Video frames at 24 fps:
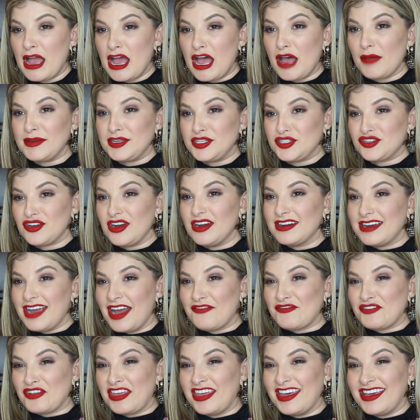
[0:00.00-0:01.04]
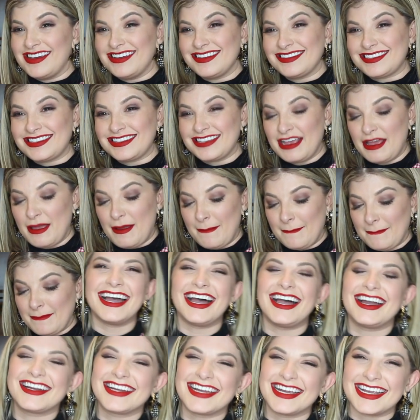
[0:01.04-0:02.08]
I'll be drunk after this.
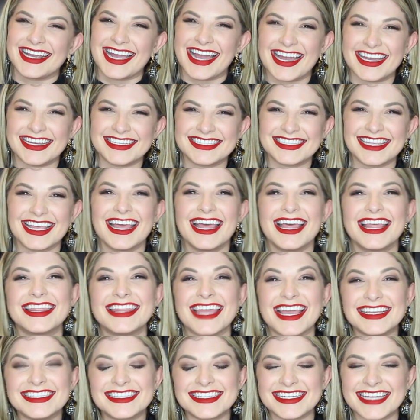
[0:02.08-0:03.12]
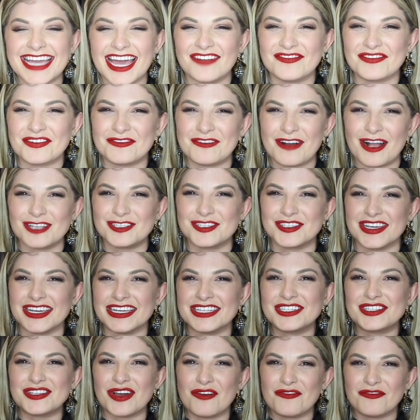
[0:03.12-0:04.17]
Alright guys, thanks again for
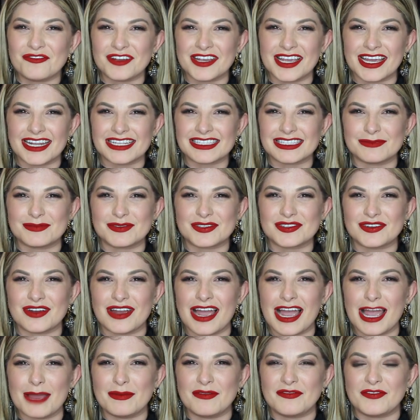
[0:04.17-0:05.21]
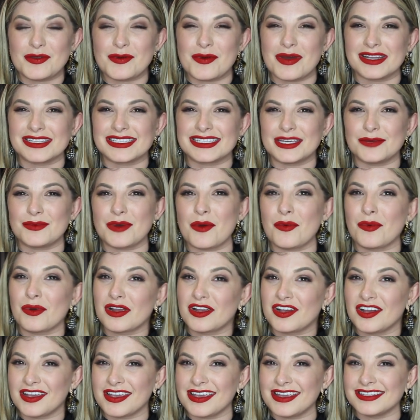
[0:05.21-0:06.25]
watching. Don't forget to subscribe if you want to see what
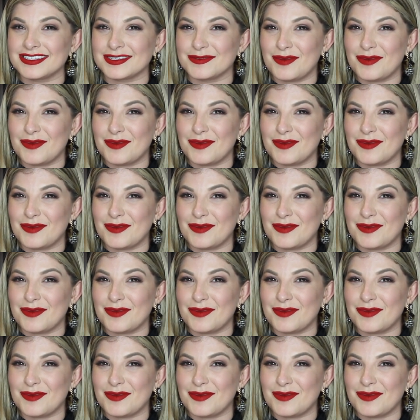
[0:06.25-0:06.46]
we're cooking